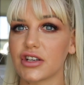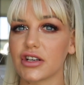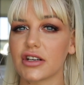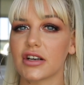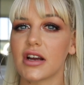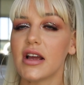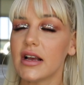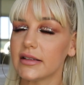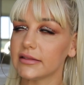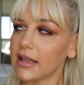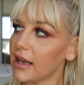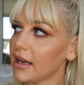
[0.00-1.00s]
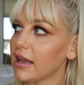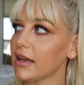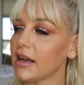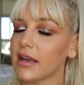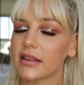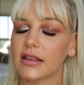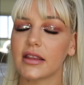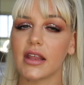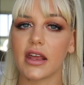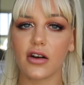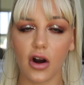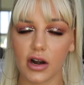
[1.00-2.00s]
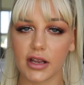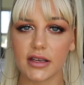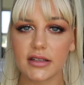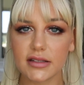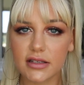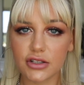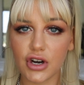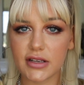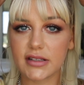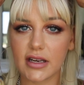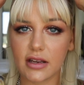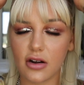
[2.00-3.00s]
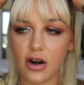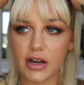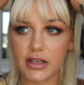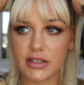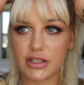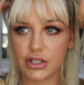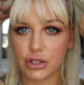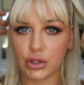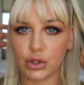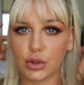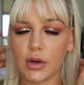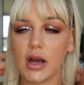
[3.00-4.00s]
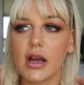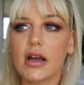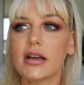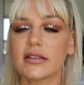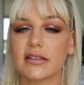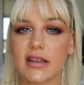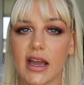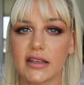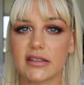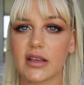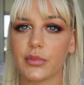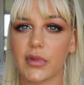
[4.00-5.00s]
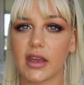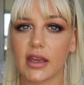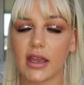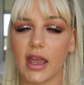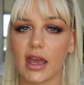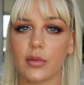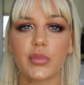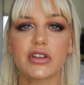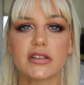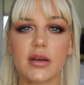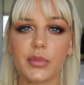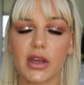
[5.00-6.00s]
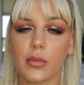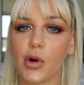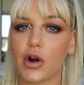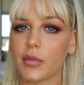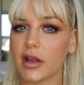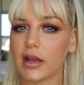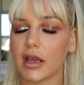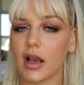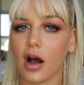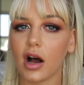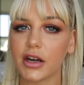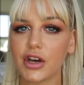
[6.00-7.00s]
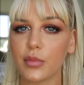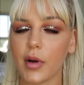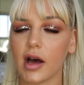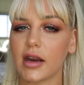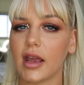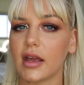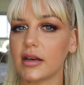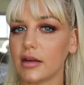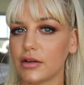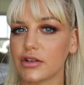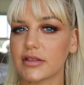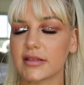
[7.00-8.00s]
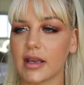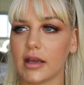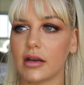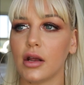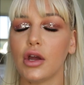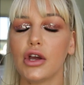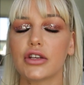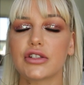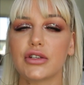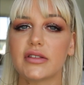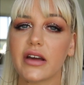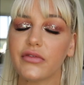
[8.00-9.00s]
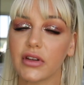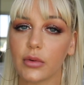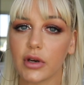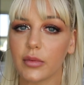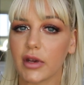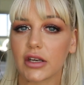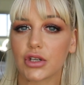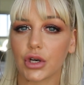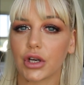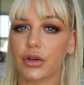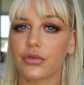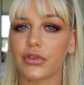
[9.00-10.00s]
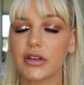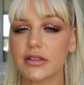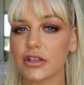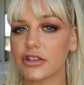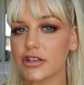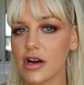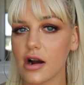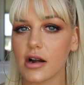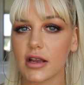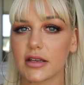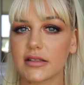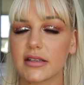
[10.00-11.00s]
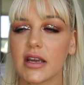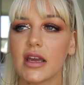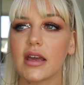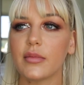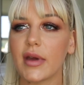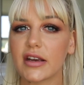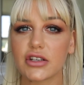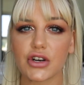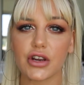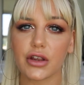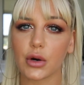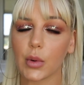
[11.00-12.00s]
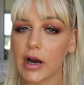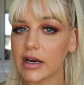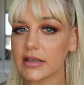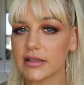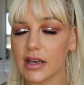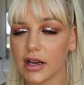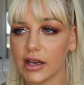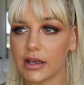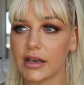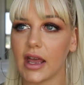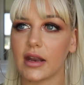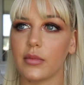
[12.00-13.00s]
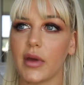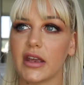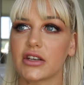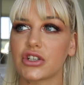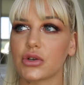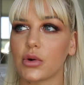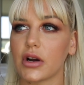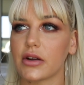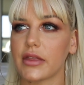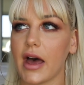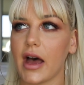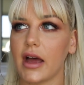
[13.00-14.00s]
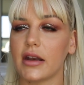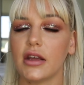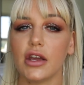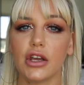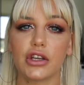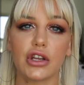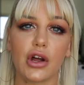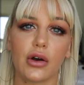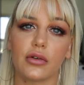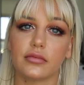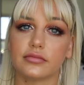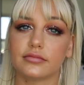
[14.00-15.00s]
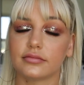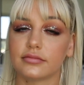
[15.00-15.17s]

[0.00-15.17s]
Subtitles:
you're letting an artist, trusting an artist to design something and put something permanently on your body and in your skin. So you definitely want to make sure you research your artist, make sure their work is good, and make sure that, you know,